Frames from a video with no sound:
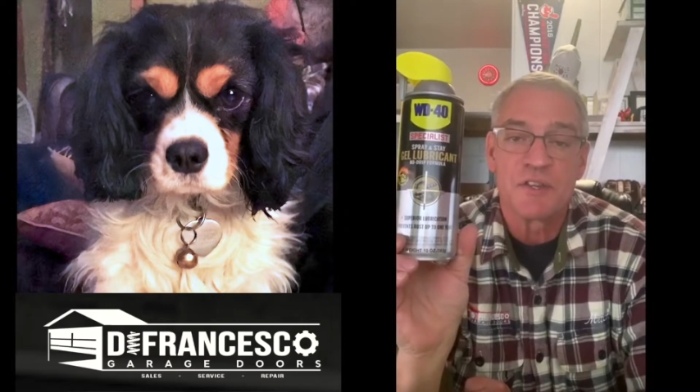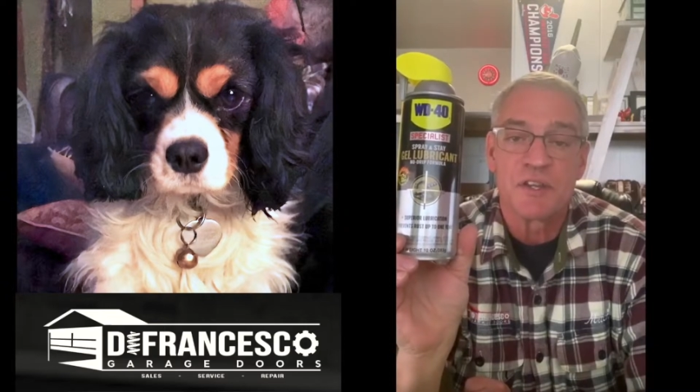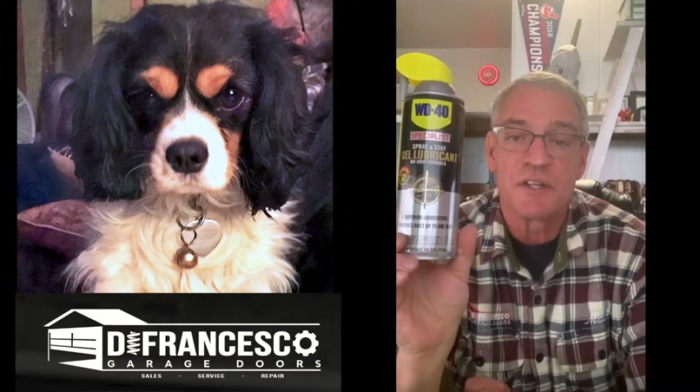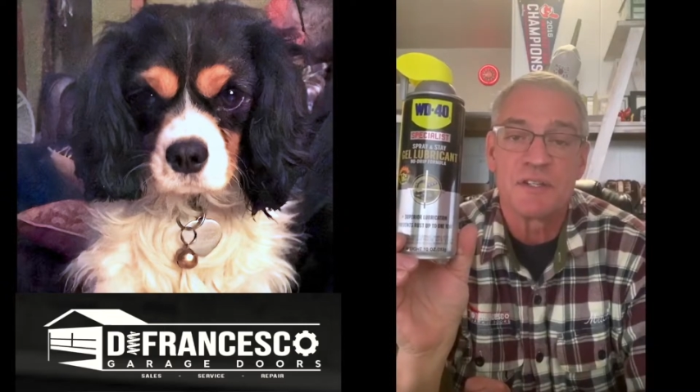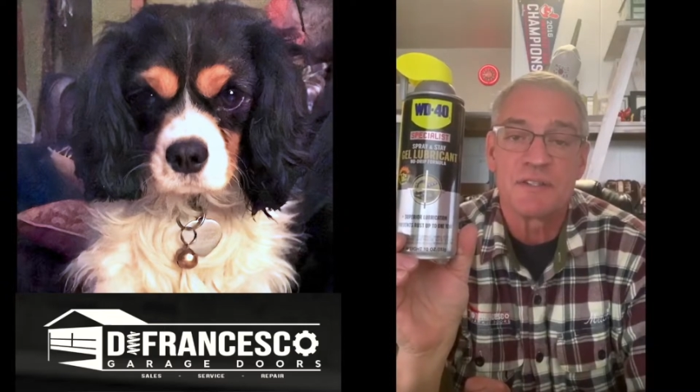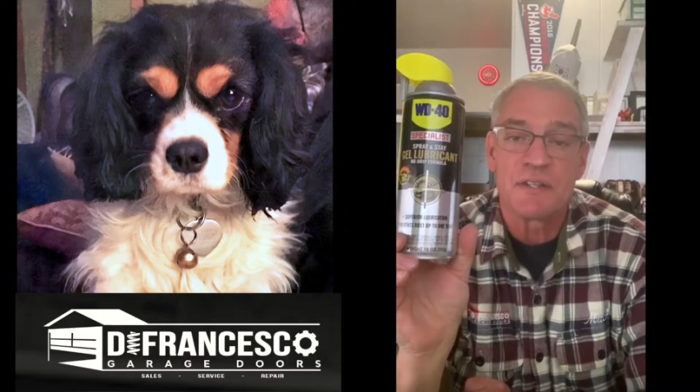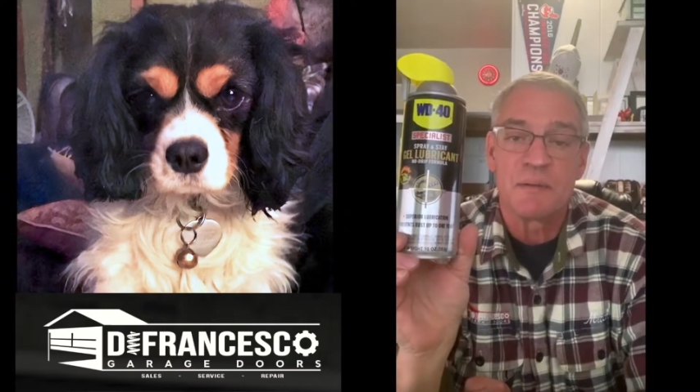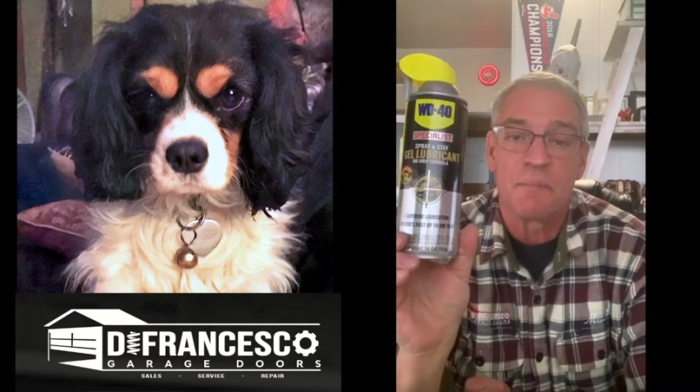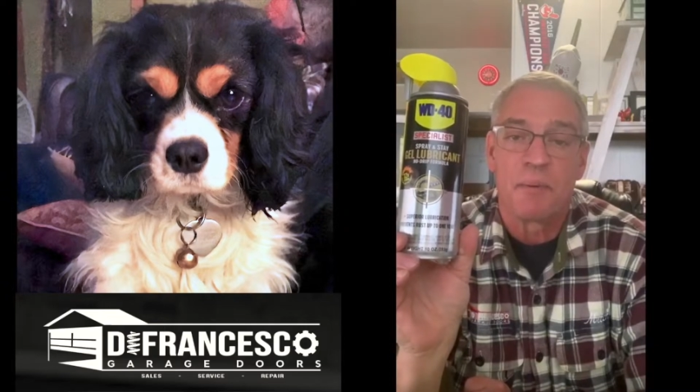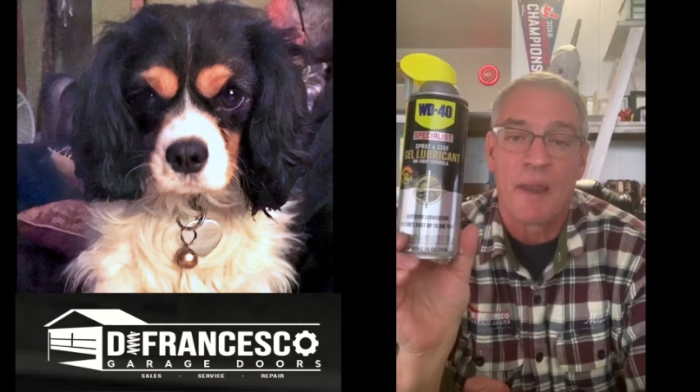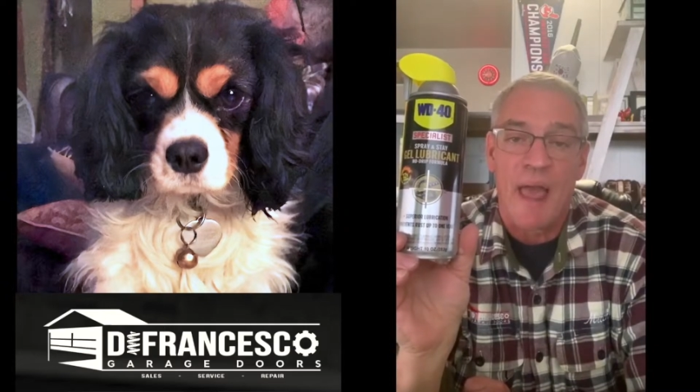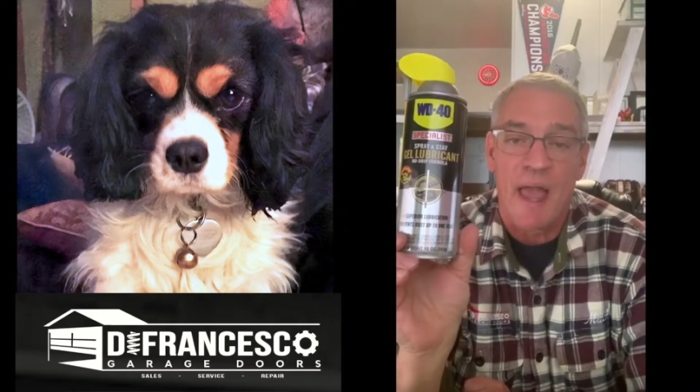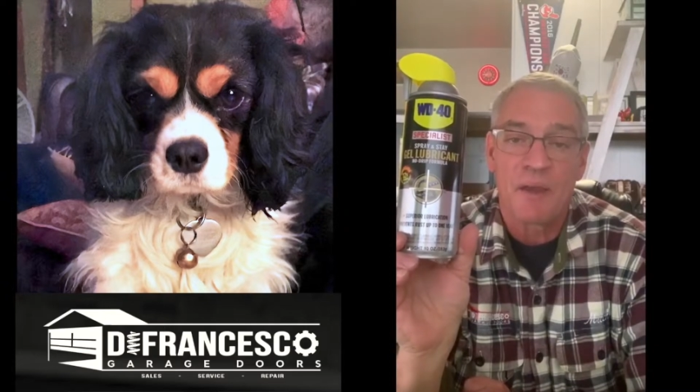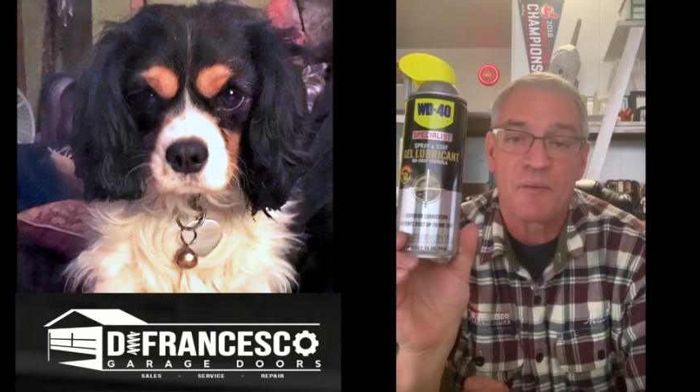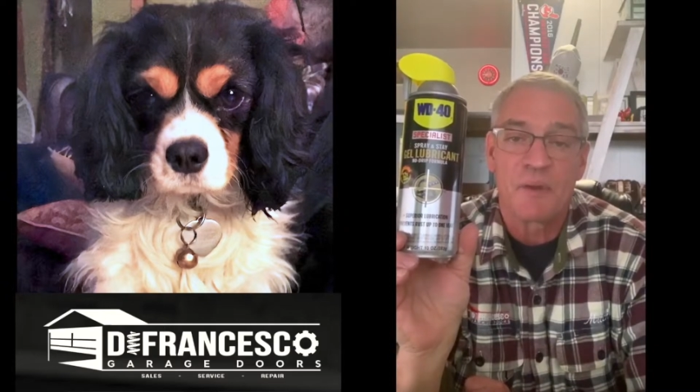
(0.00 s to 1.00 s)
you're going to see
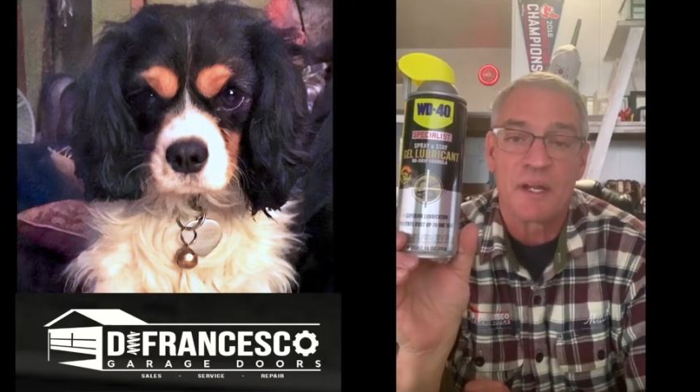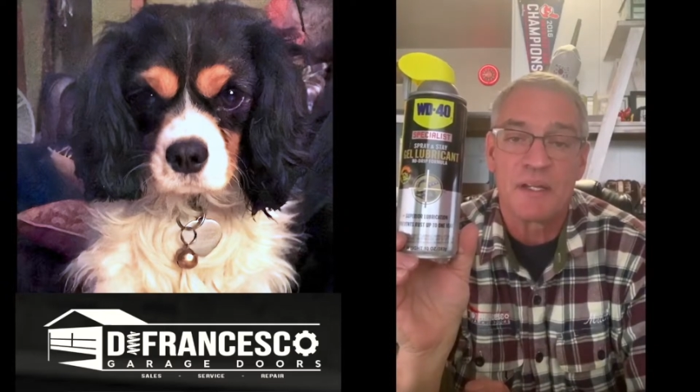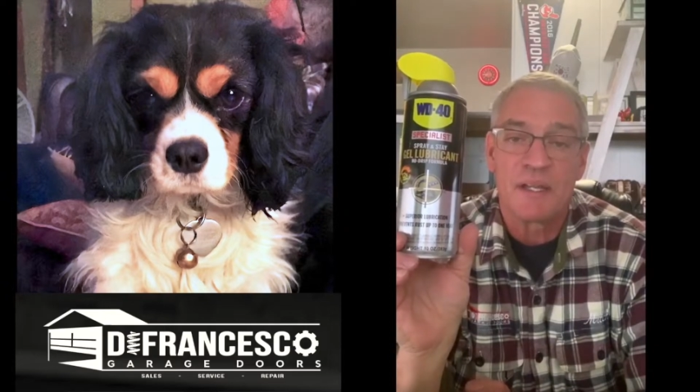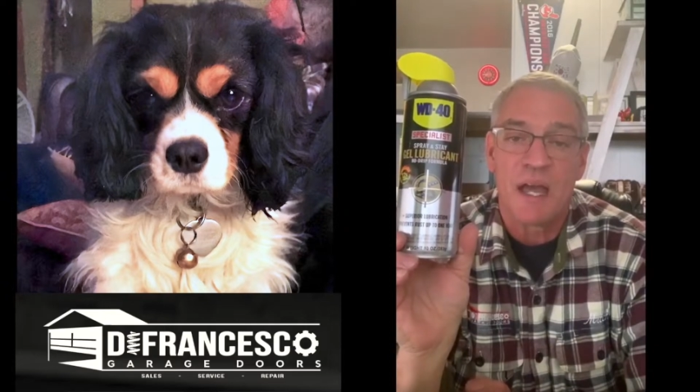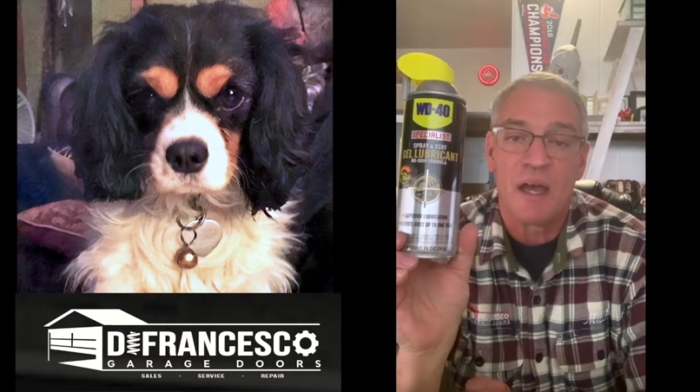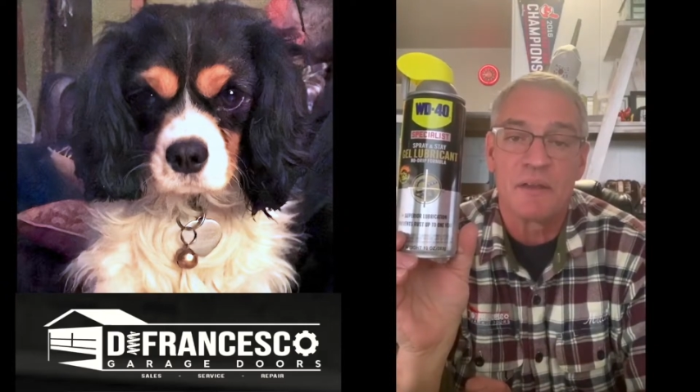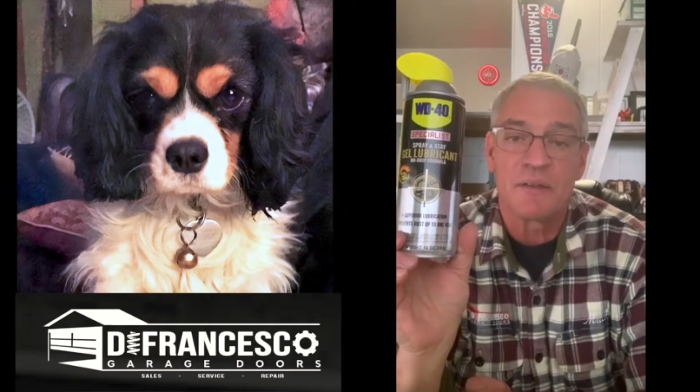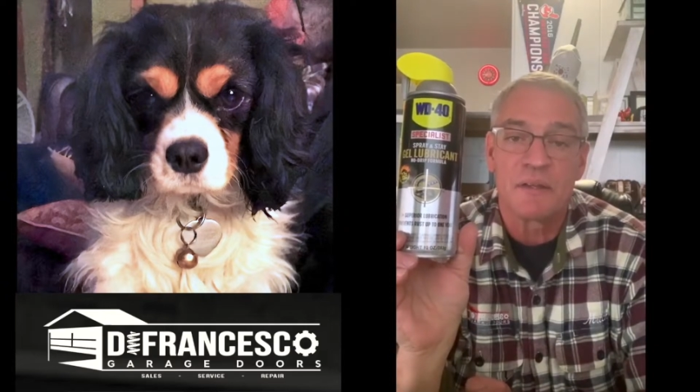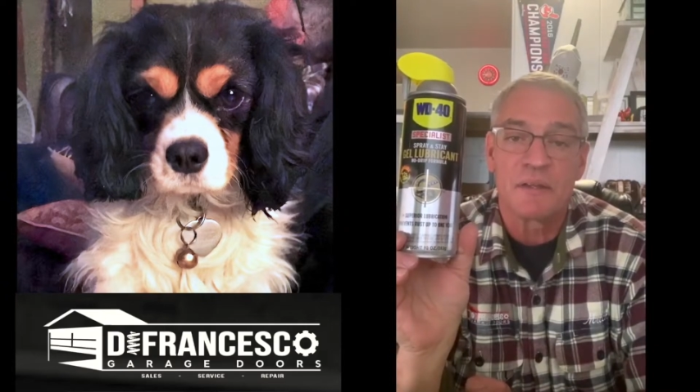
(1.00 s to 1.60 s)
black running down